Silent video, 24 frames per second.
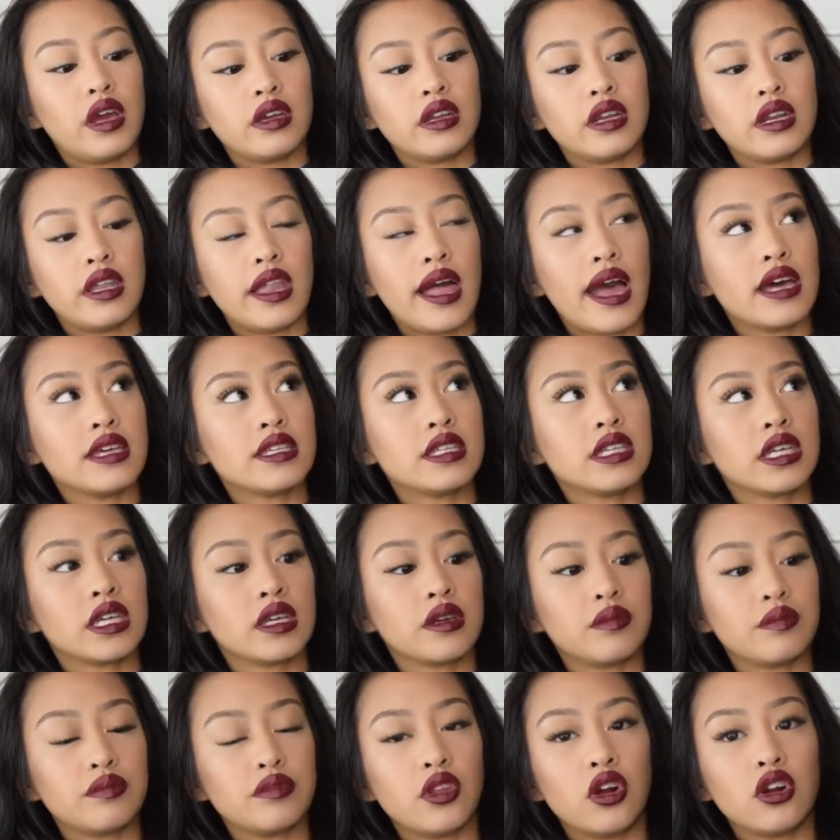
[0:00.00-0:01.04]
an elastic
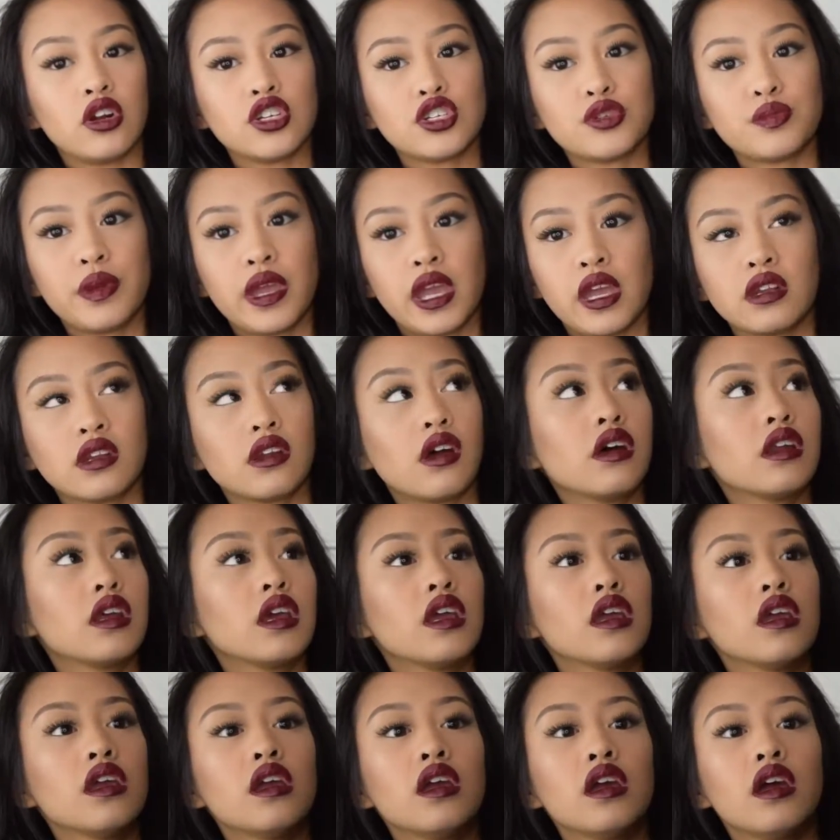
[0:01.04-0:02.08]
large band on
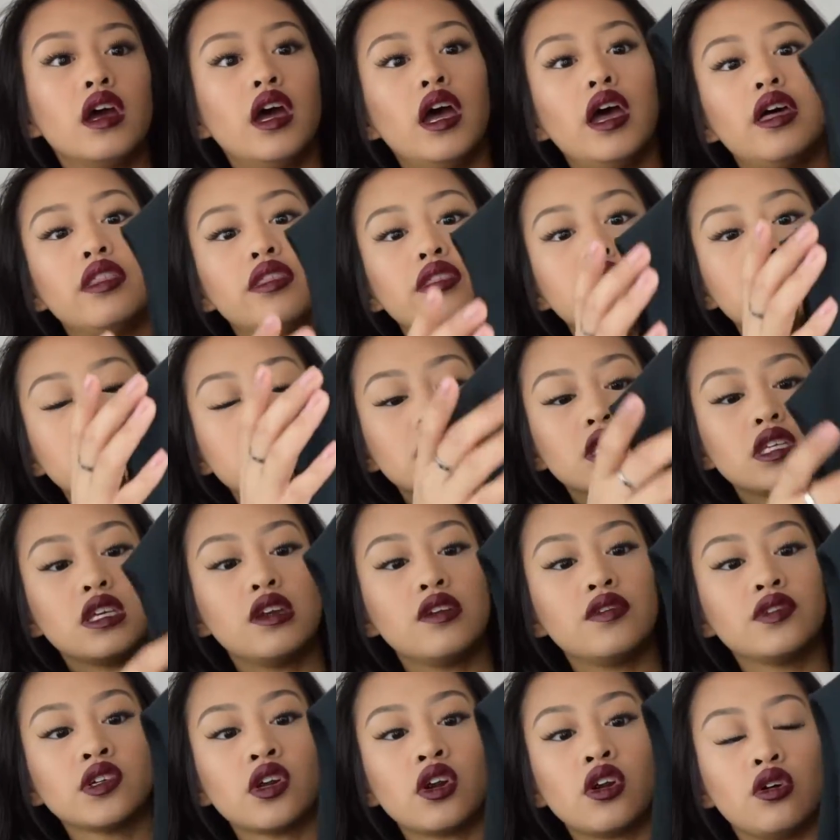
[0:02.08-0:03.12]
it, and the
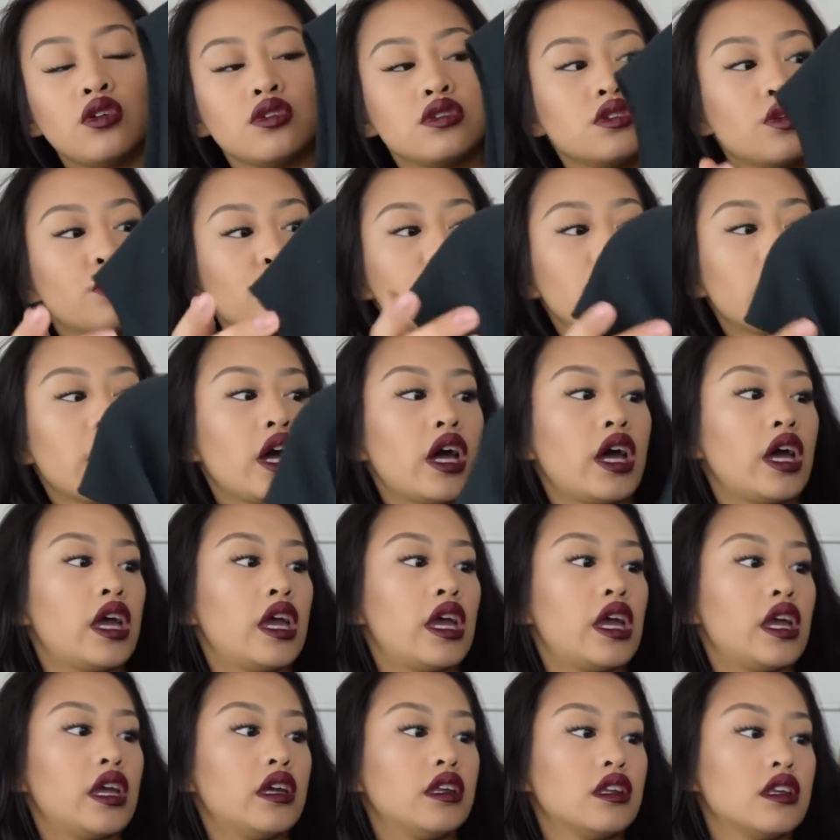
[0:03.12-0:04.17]
sleeves are also
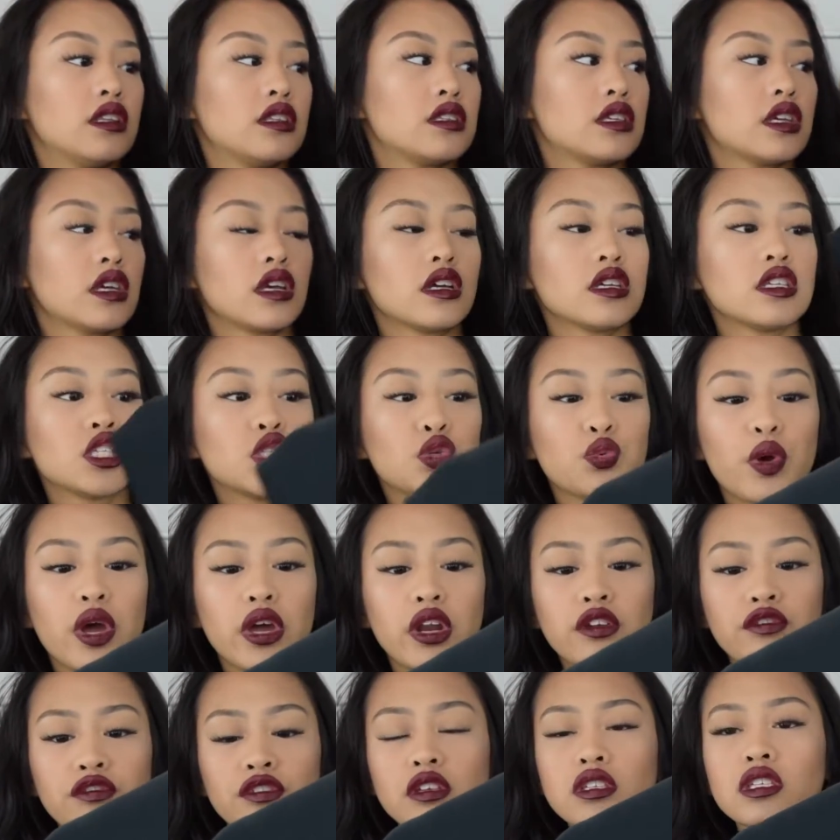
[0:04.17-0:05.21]
cut, and it's like a
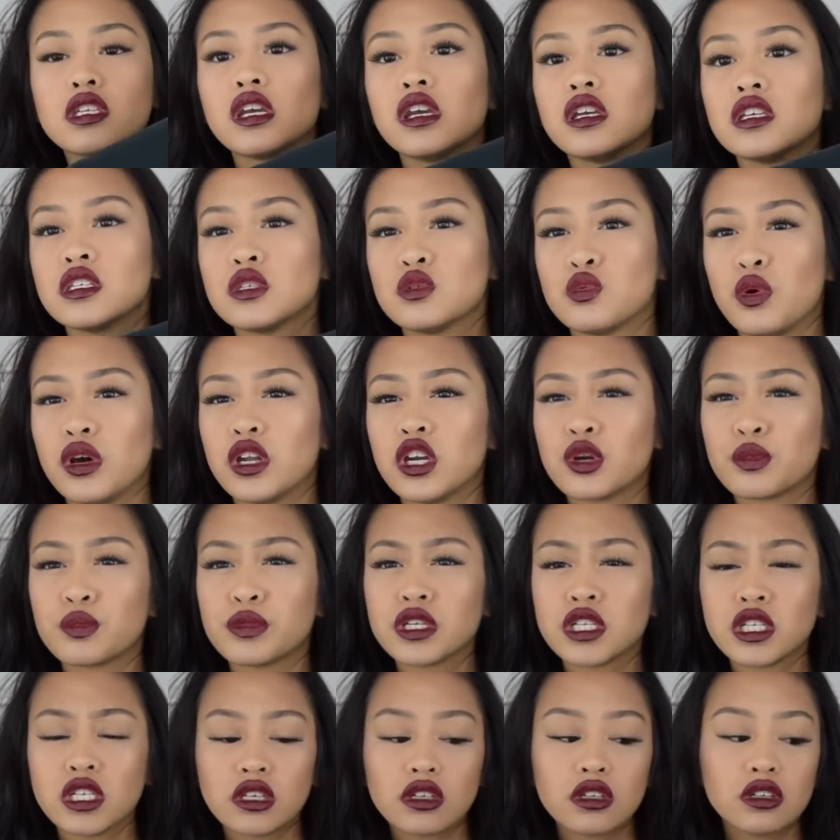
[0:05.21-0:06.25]
sweat, it feels like sweater
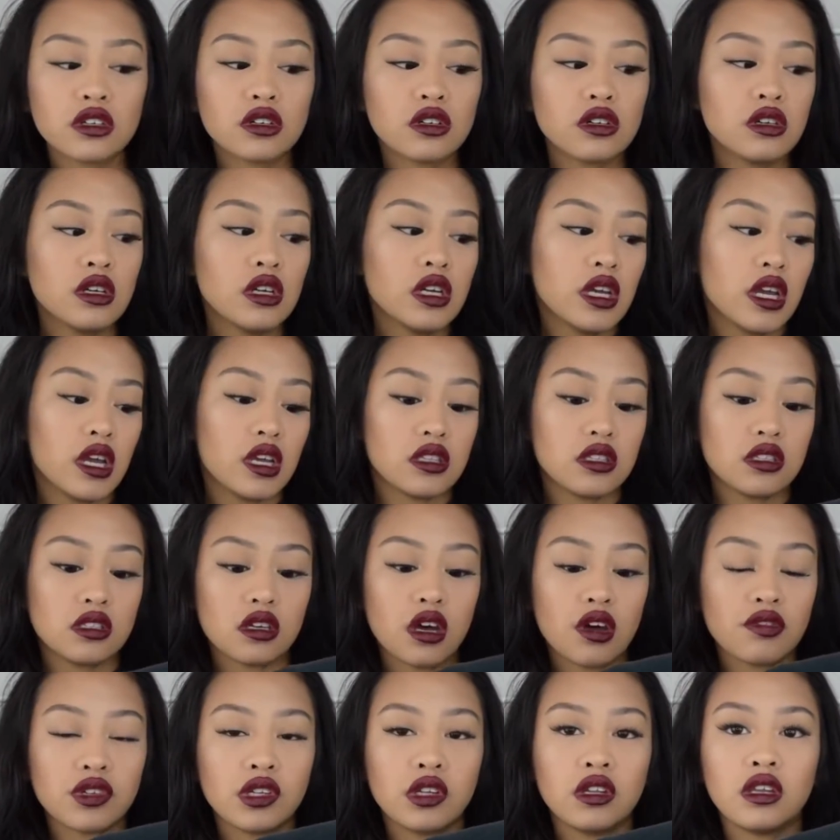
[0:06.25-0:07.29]
material. It's
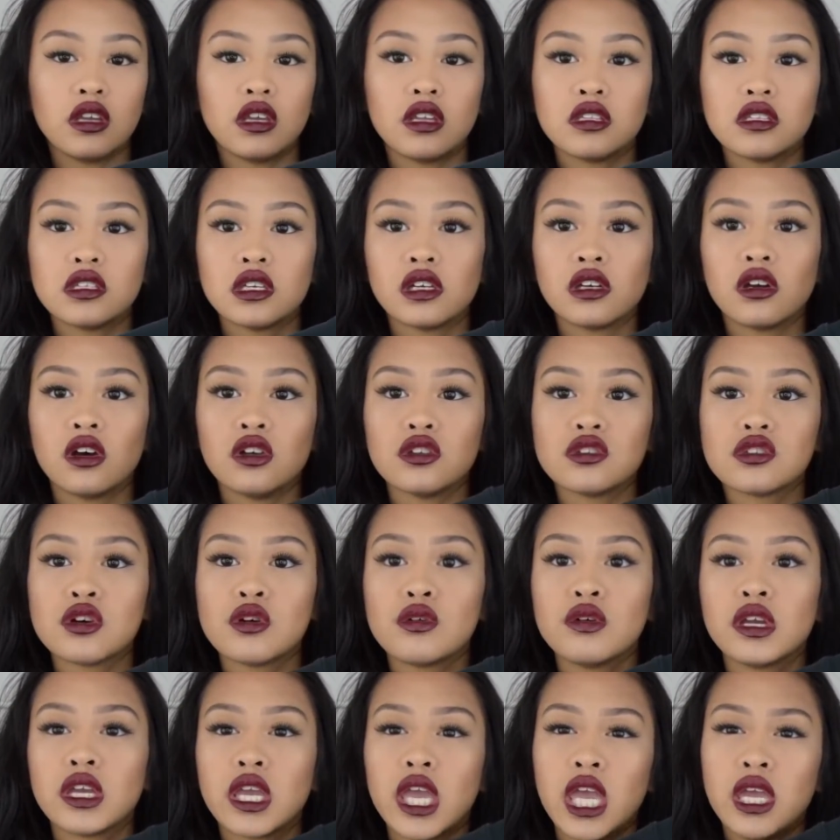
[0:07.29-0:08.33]
soft on the inside
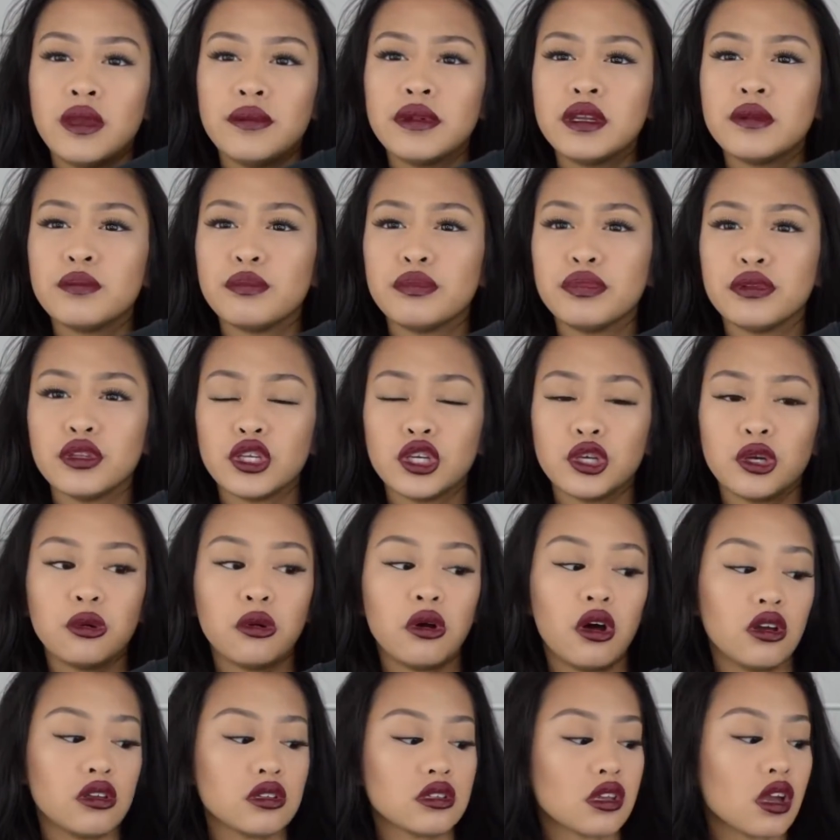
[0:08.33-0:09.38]
also. It came in blue
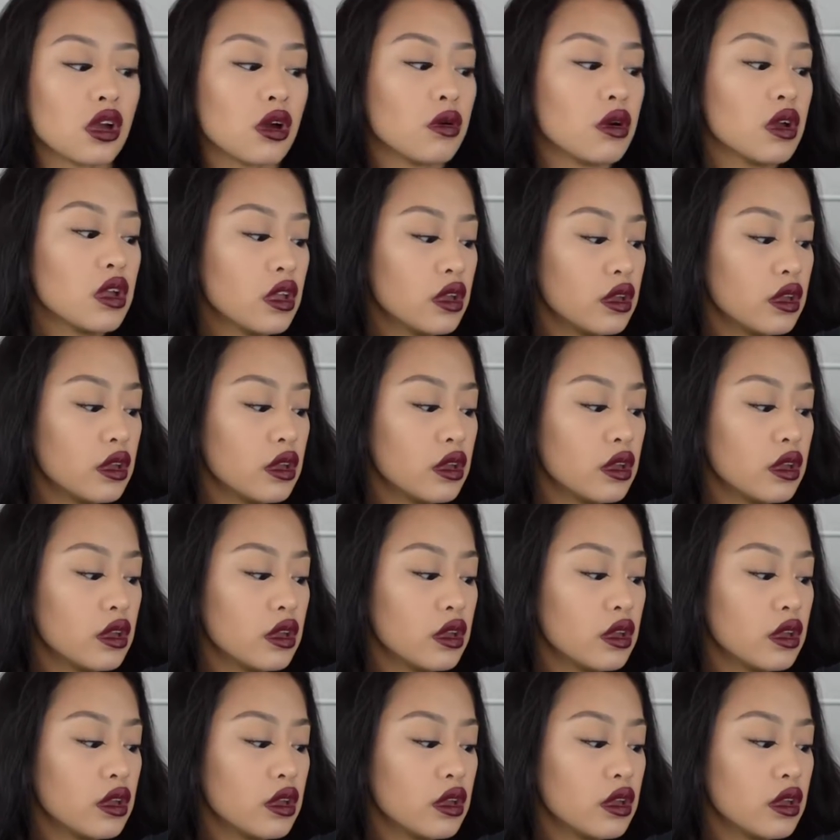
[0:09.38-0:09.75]
also,